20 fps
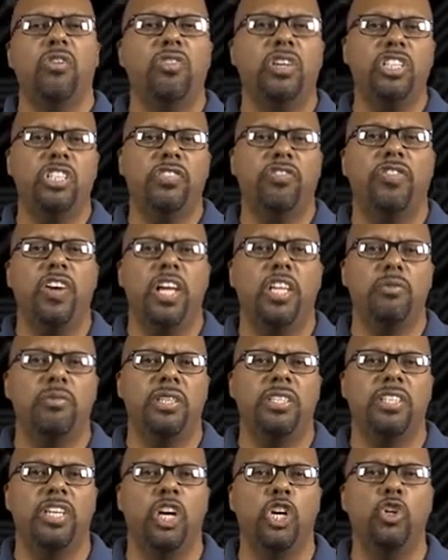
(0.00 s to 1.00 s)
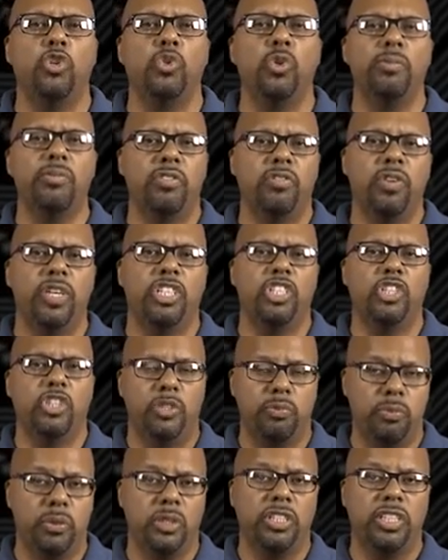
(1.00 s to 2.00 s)
A register file is basically a group of
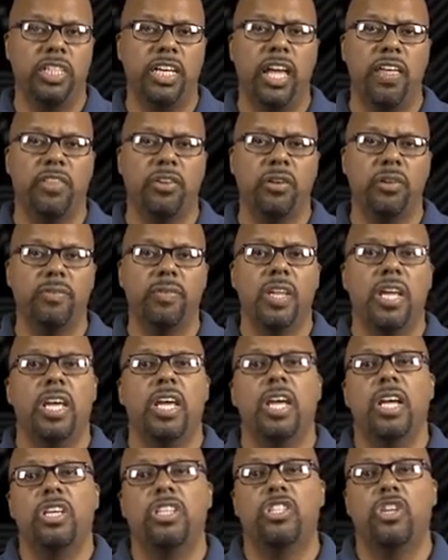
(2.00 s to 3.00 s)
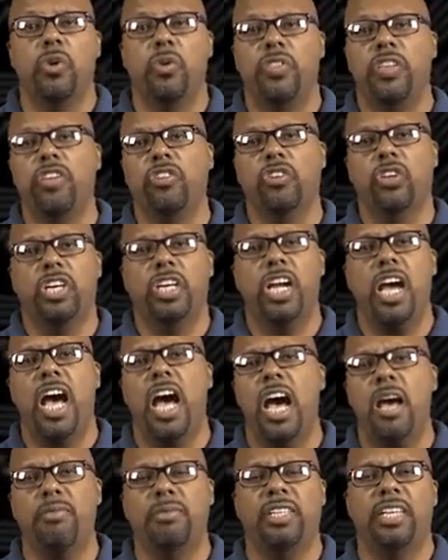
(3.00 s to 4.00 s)
registers put together. So these are
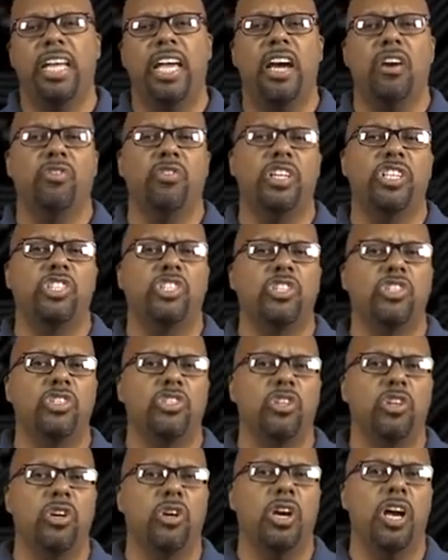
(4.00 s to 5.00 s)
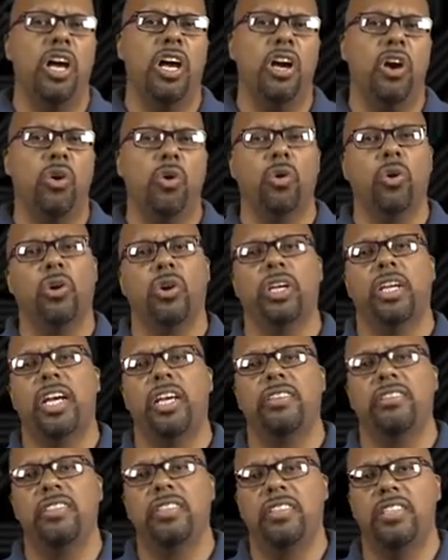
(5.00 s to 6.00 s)
commonly how registers are
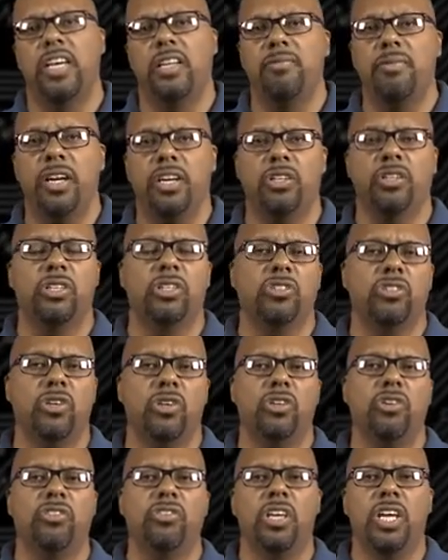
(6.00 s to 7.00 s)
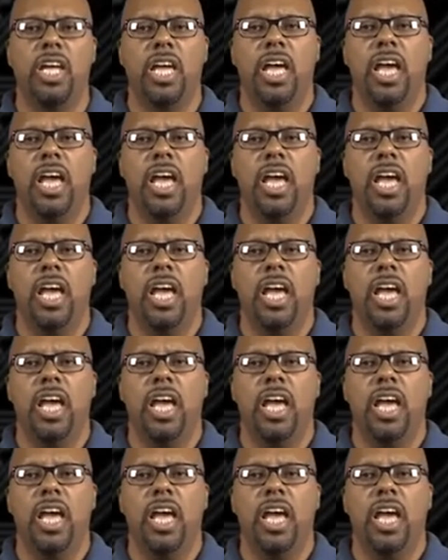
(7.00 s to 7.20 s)
organized inside microcontrollers.